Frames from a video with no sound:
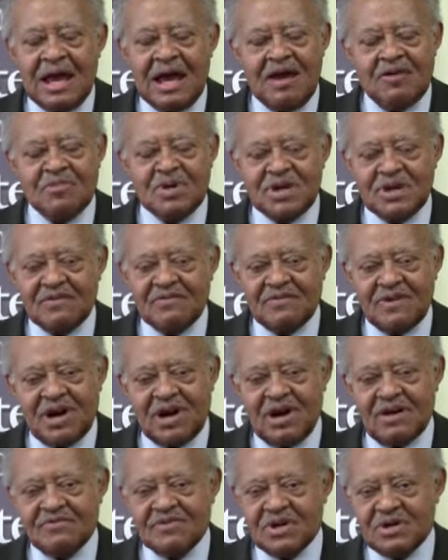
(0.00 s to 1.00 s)
I've been
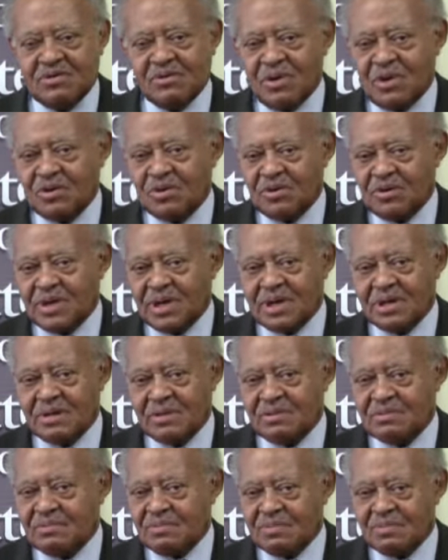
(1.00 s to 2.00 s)
involved in Rotary
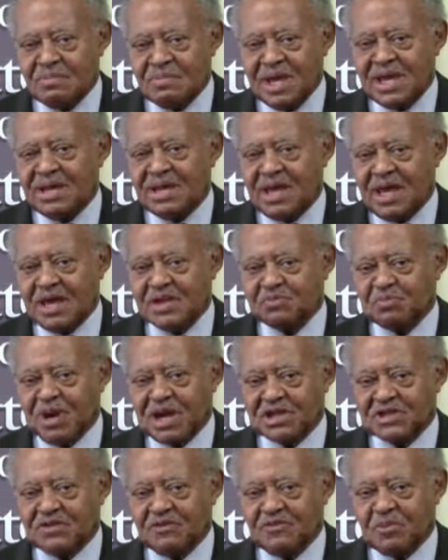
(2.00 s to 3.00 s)
in many
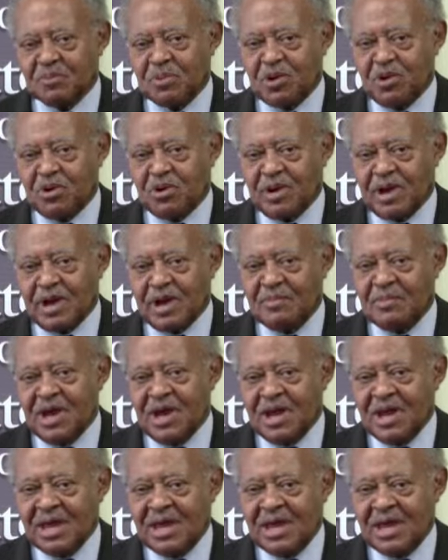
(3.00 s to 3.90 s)
aspects of the program.